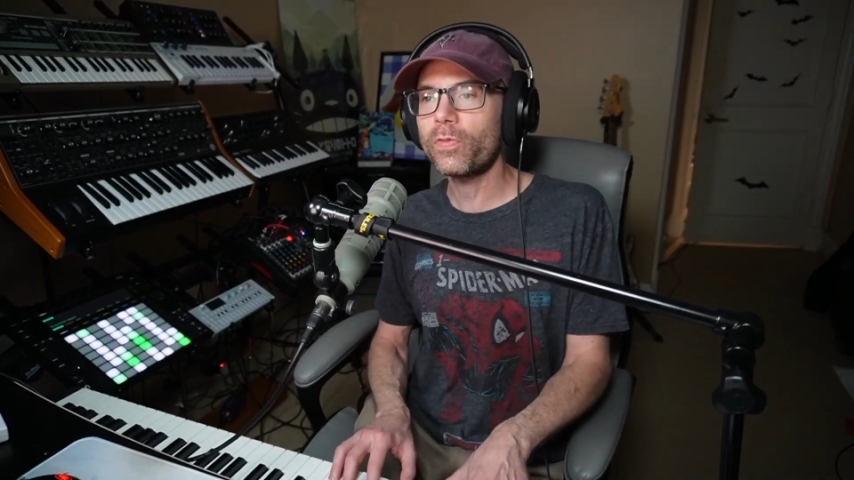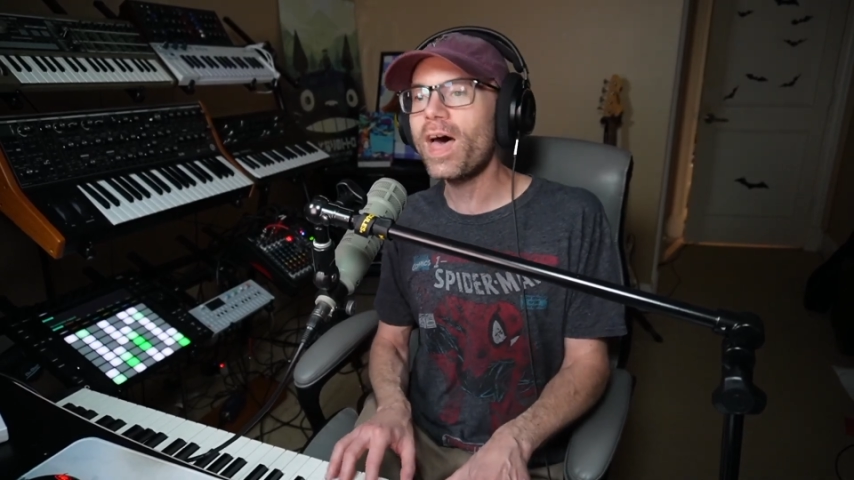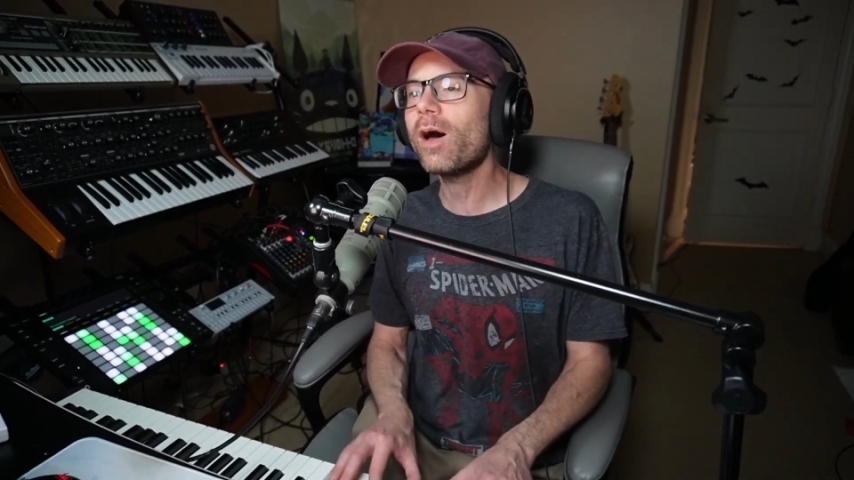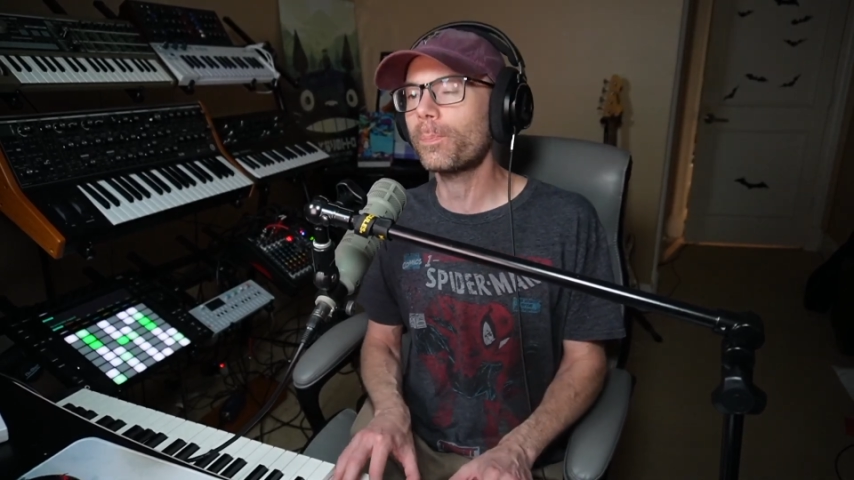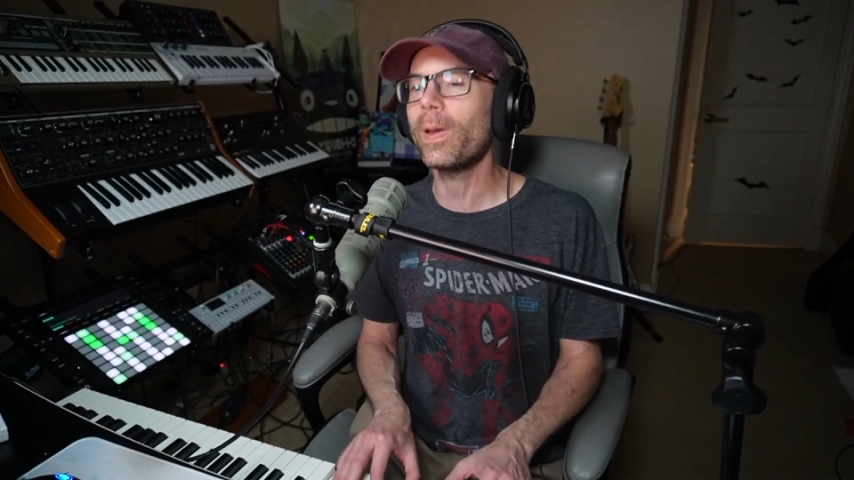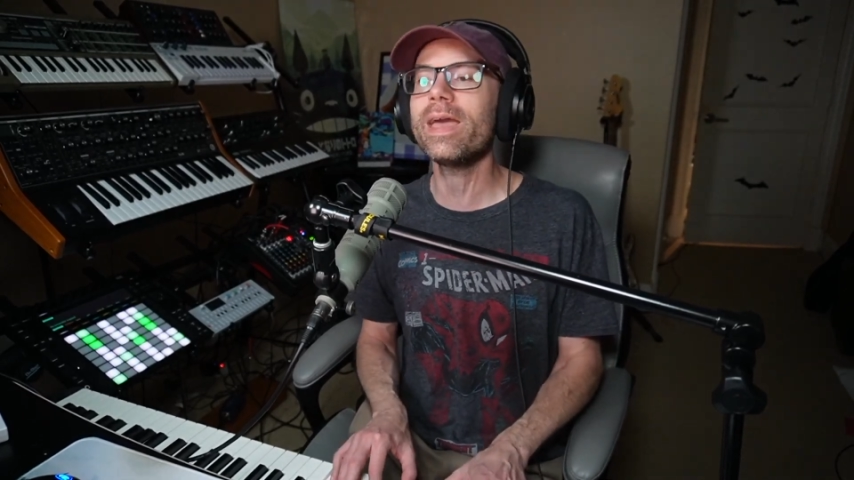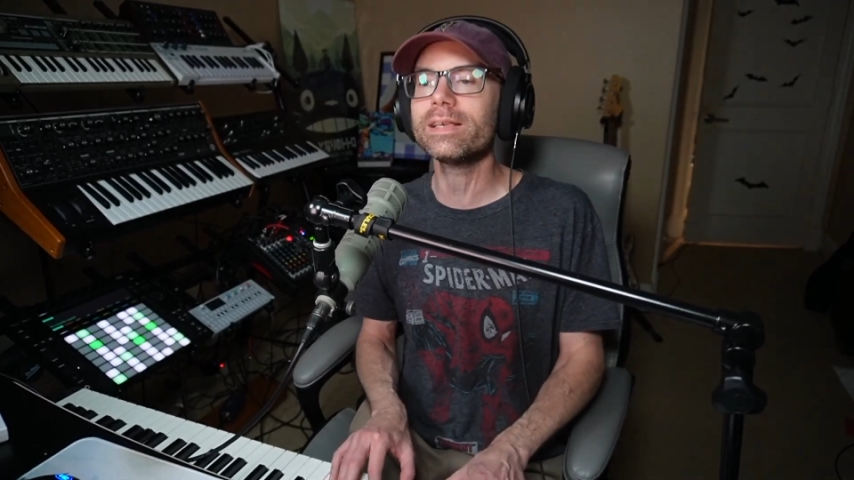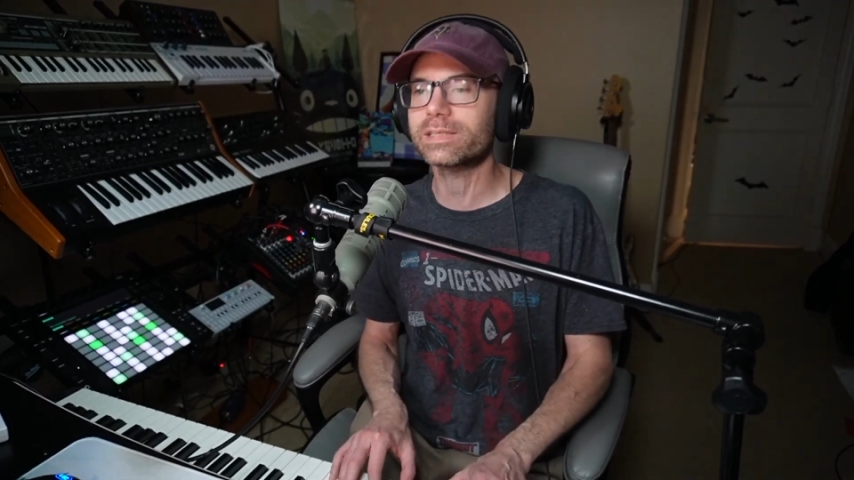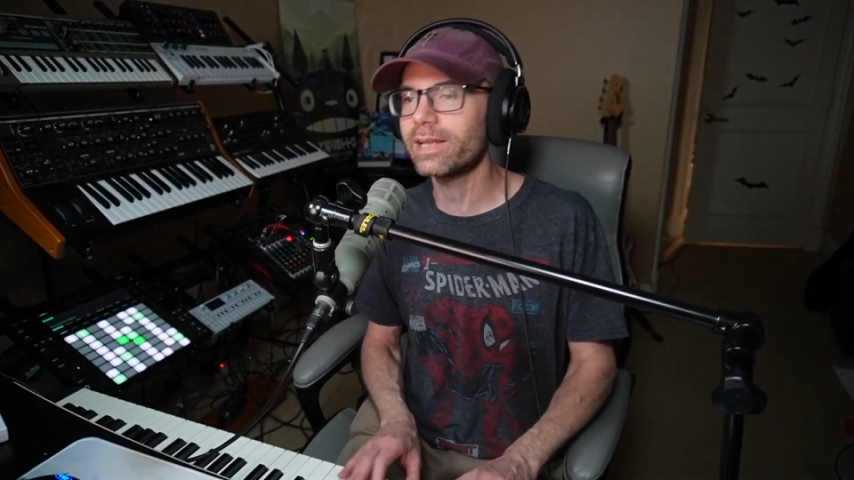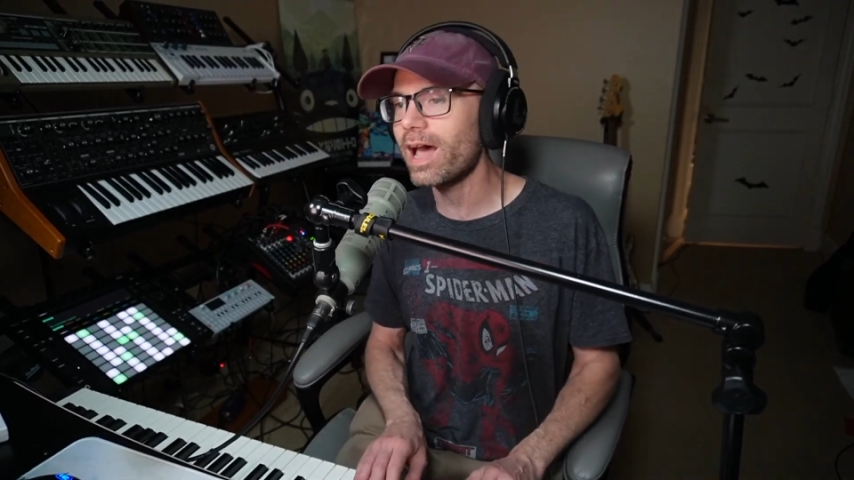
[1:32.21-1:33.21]

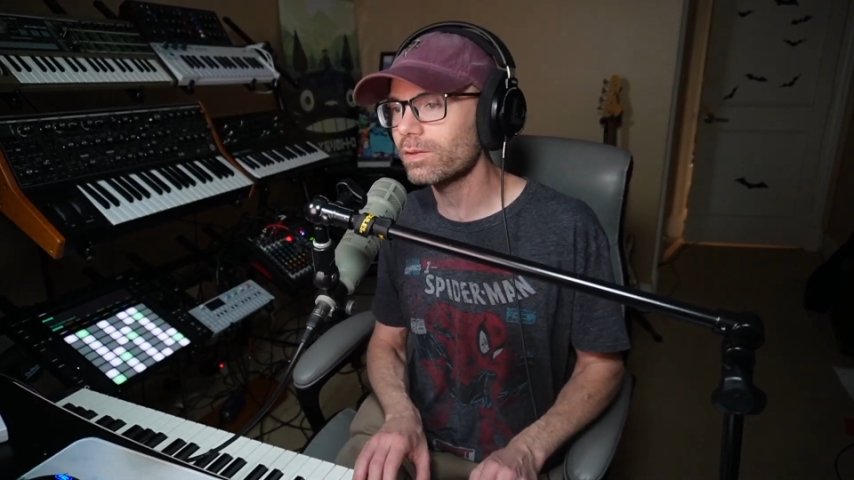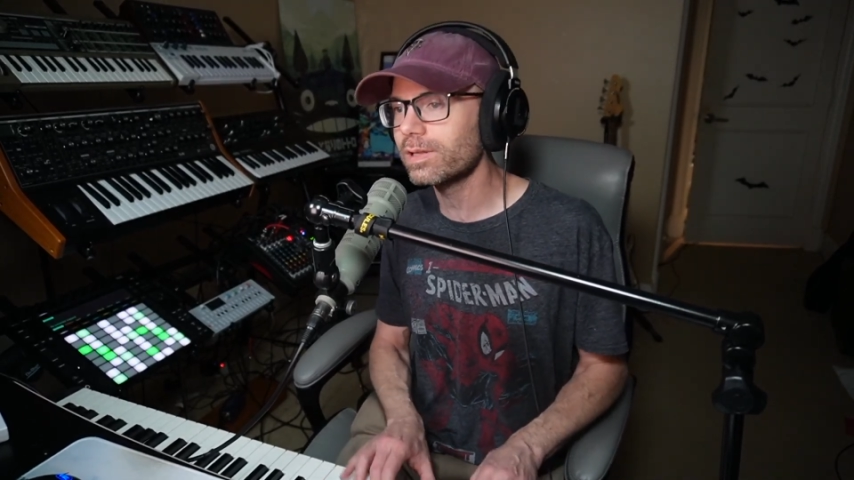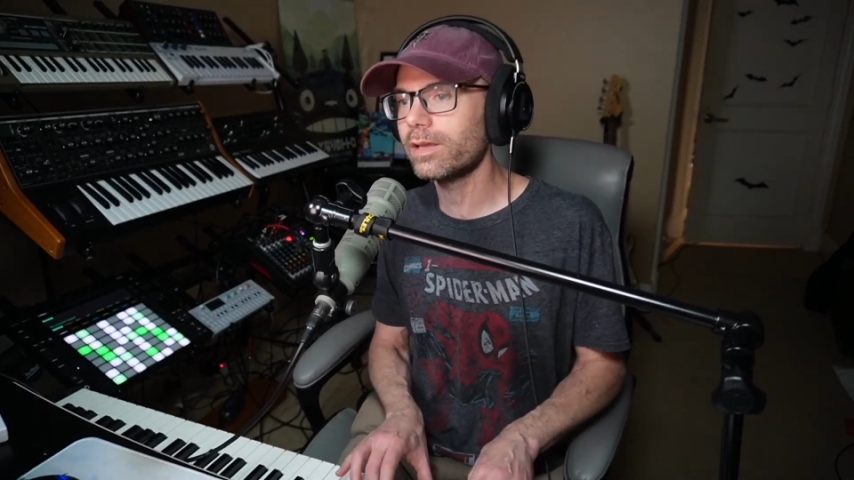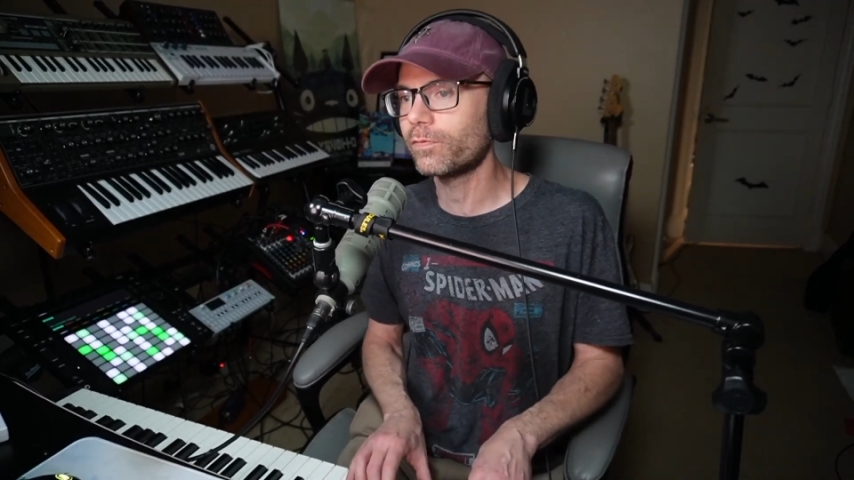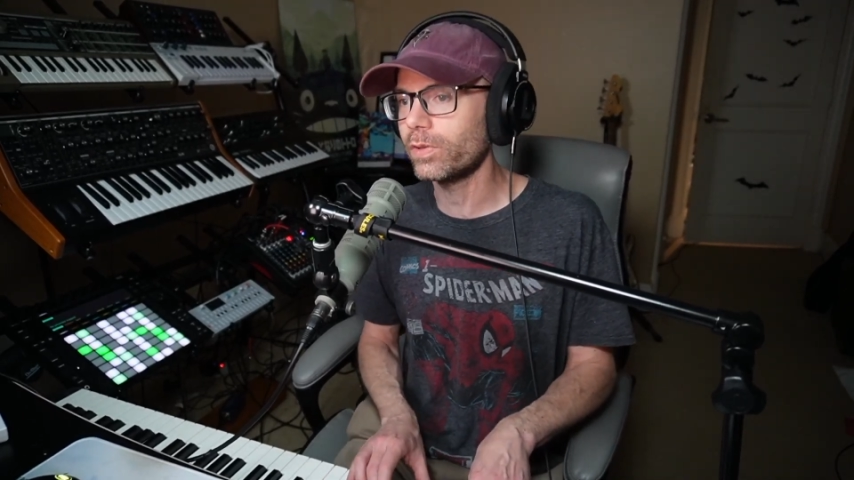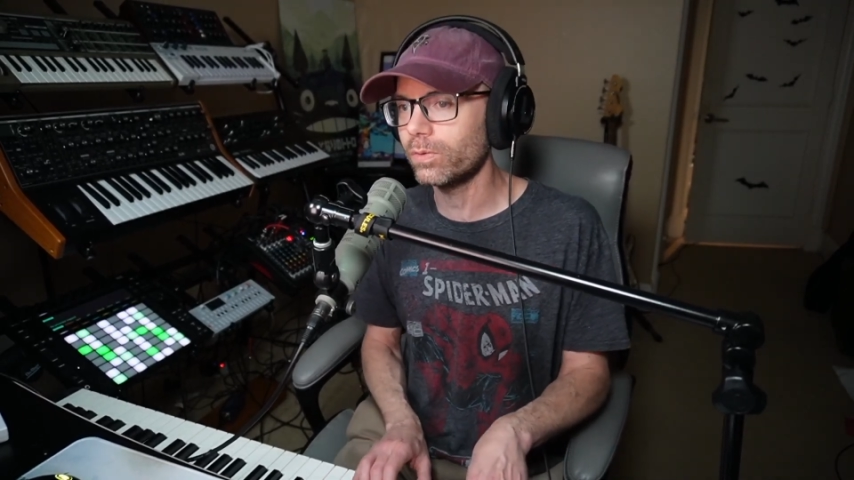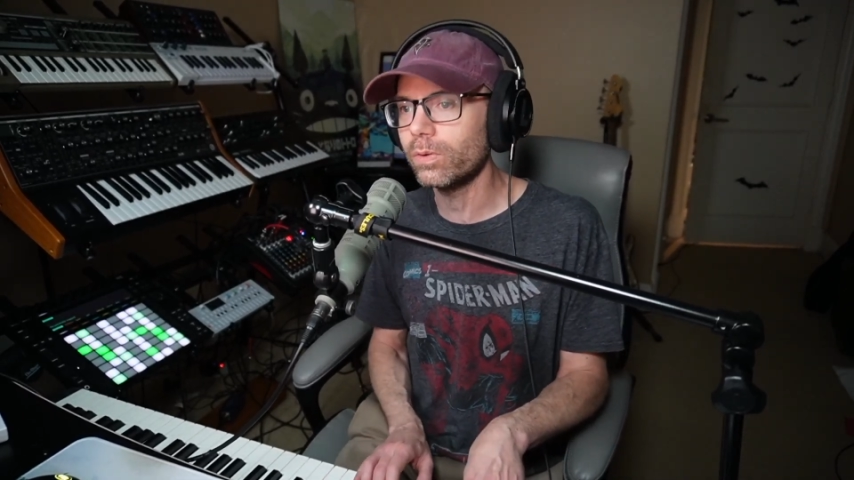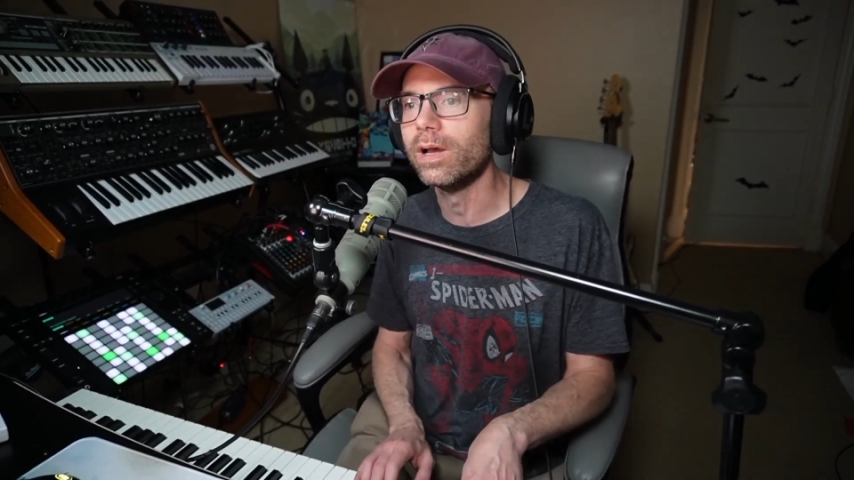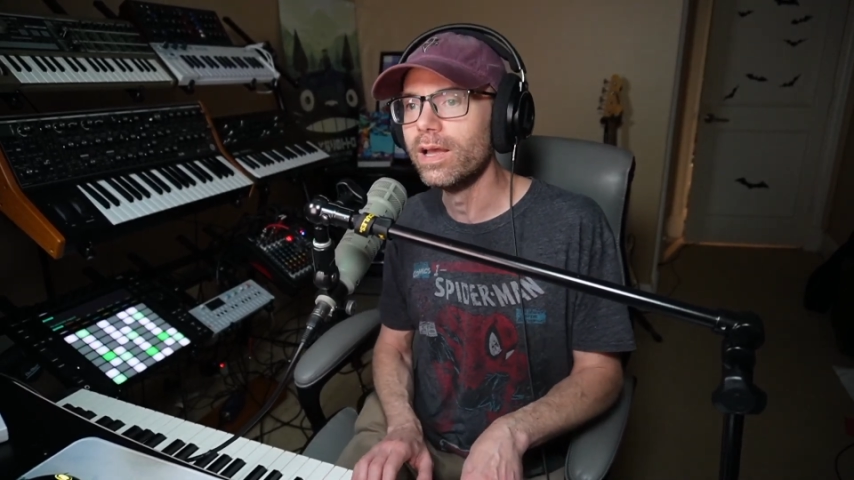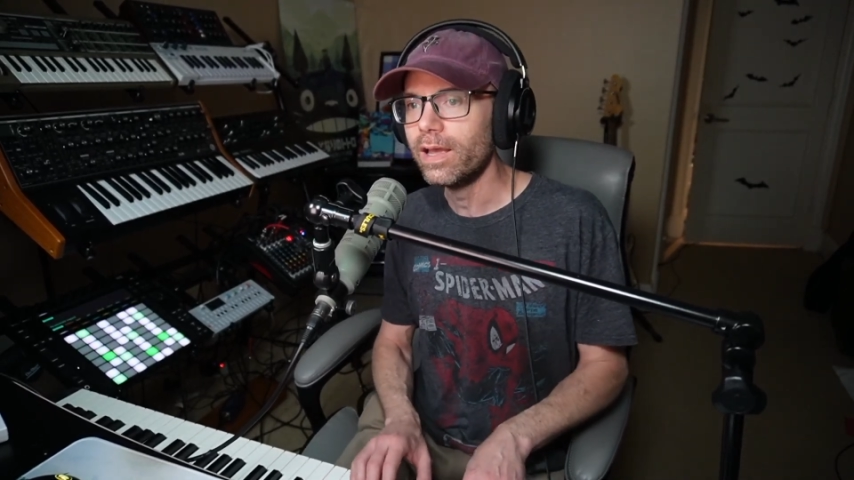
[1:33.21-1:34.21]
outpace and outlive
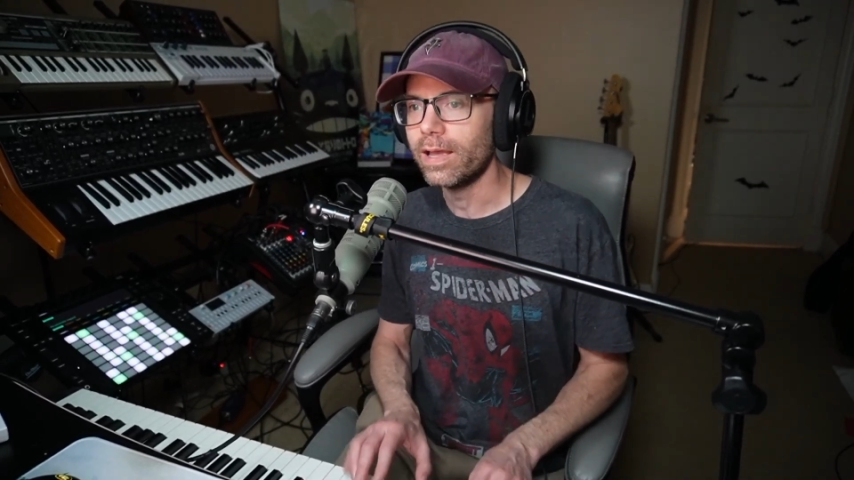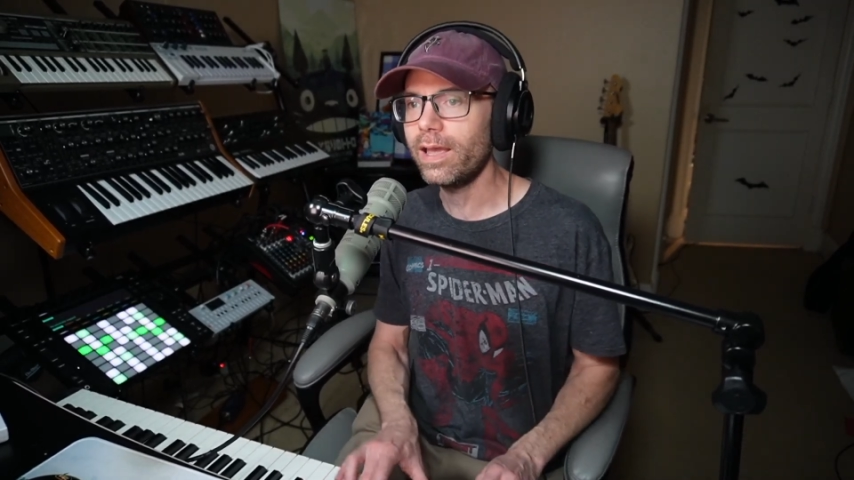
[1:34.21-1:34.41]
you.